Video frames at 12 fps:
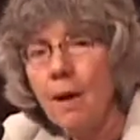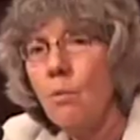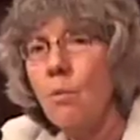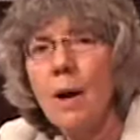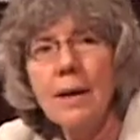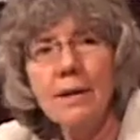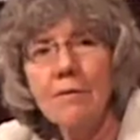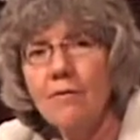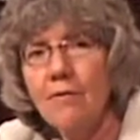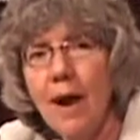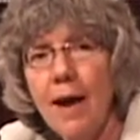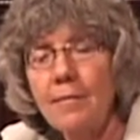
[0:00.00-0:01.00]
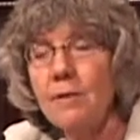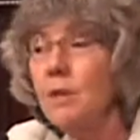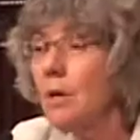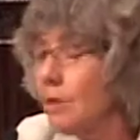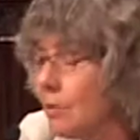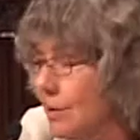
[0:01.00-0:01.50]
1 in 5
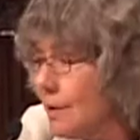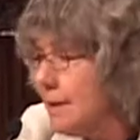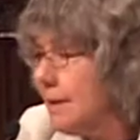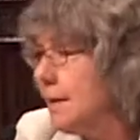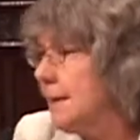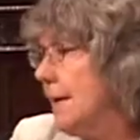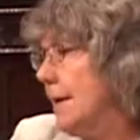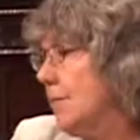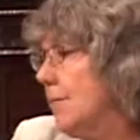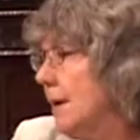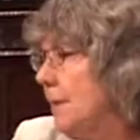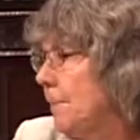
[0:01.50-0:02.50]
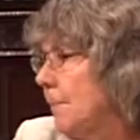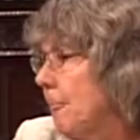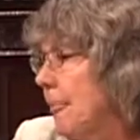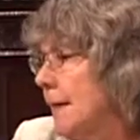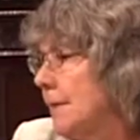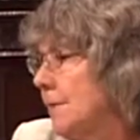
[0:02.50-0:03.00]
children in this country
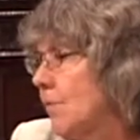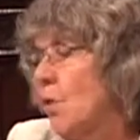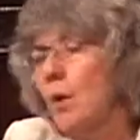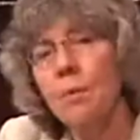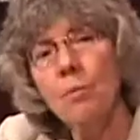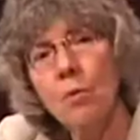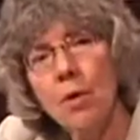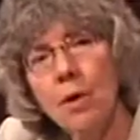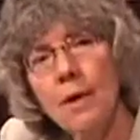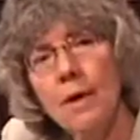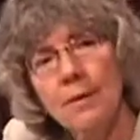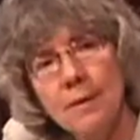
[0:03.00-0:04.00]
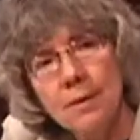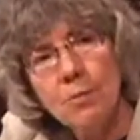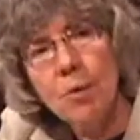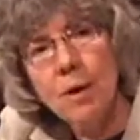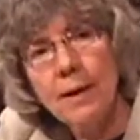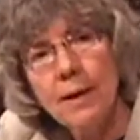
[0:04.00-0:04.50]
is foreign-born at this
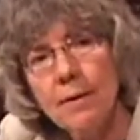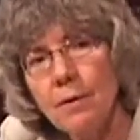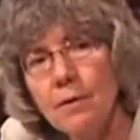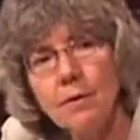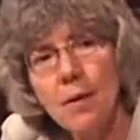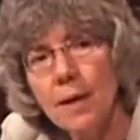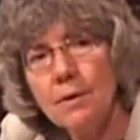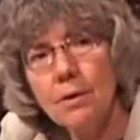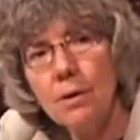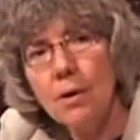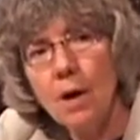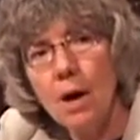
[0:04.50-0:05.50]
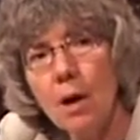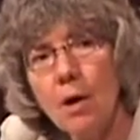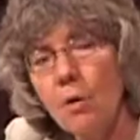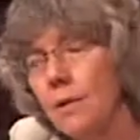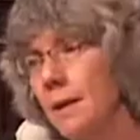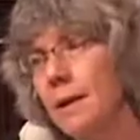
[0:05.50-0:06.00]
point, and those rates are
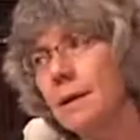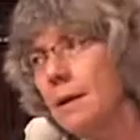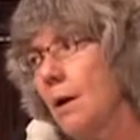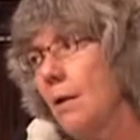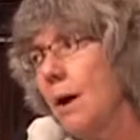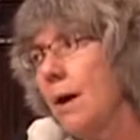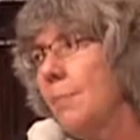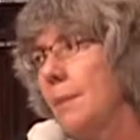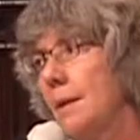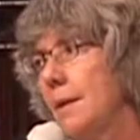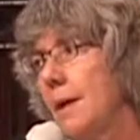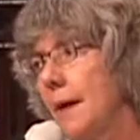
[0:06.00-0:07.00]
only going to go up in the